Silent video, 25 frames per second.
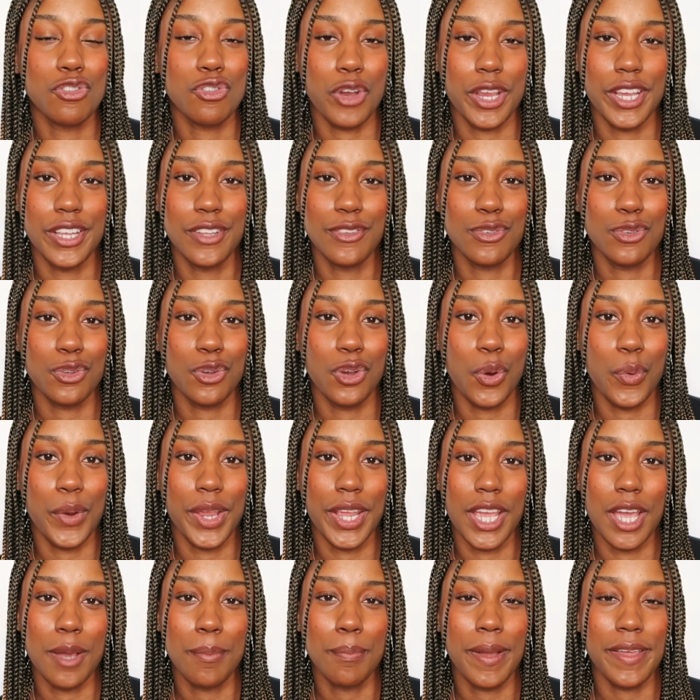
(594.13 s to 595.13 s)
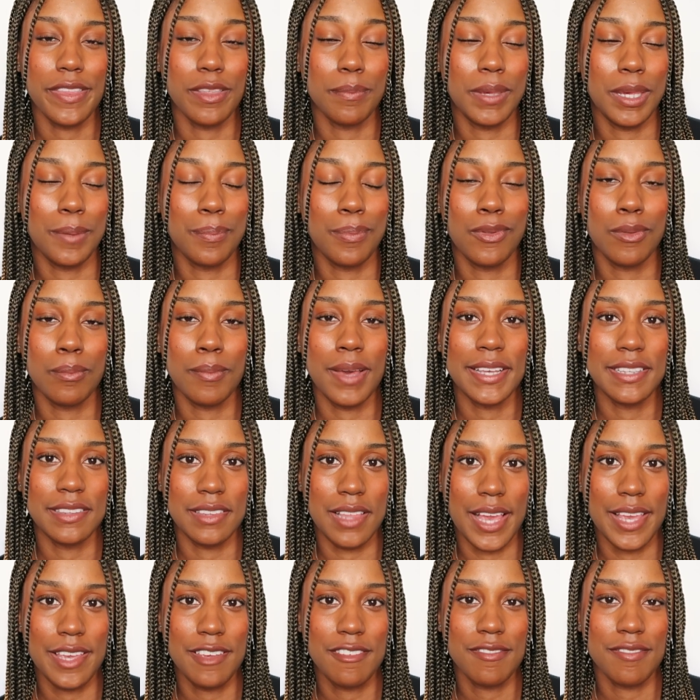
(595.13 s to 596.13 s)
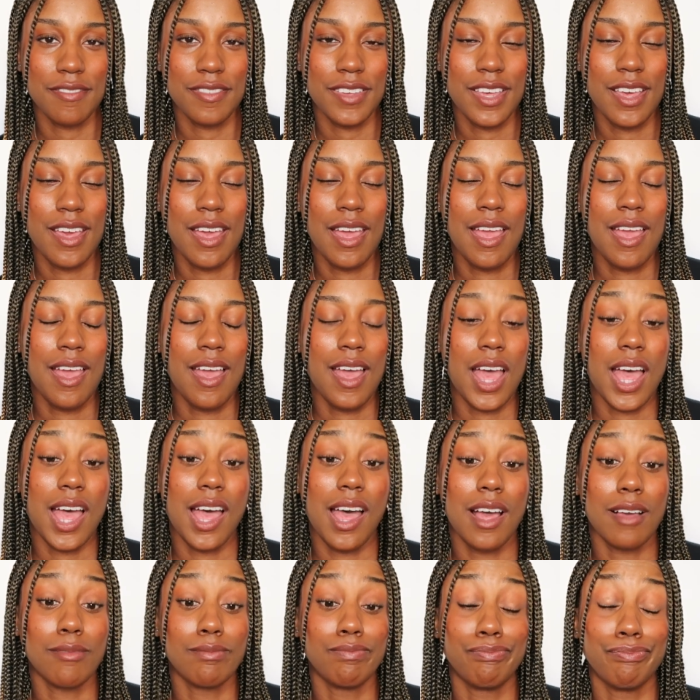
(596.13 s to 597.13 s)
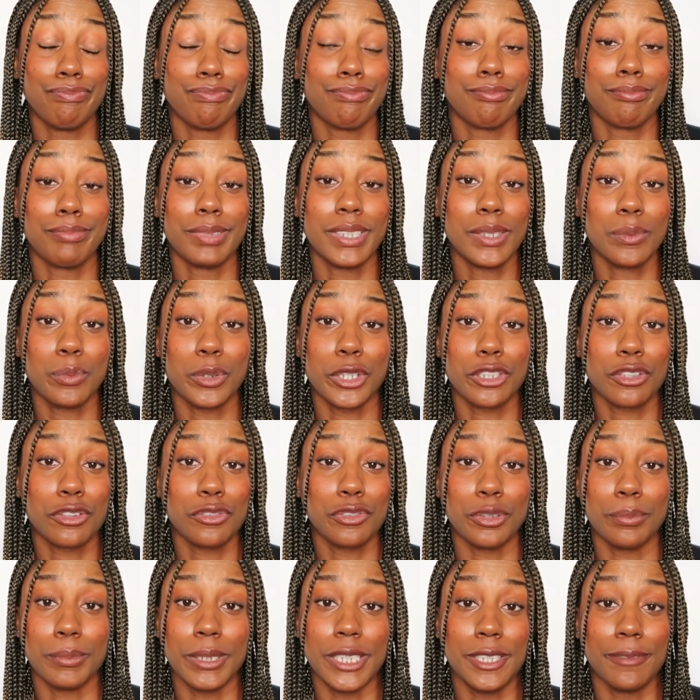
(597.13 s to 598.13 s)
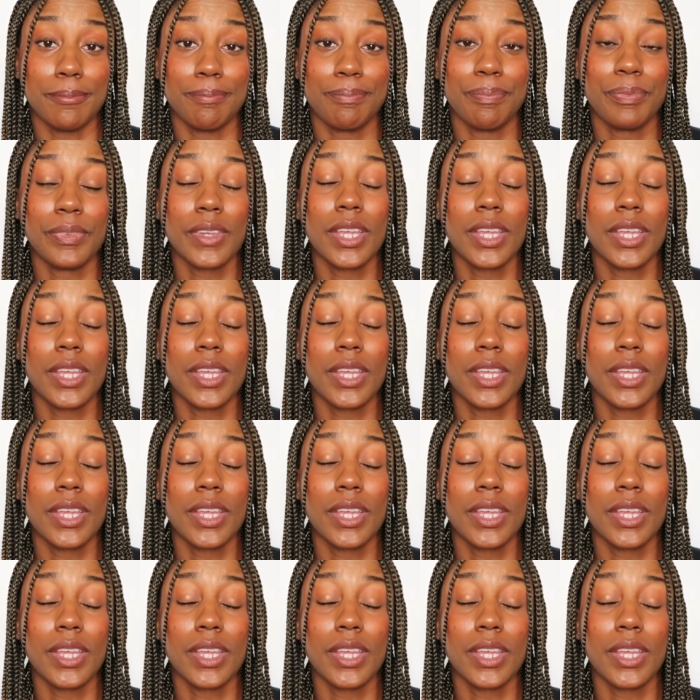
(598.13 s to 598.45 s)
traits growing up by the people in my life, but it works for me.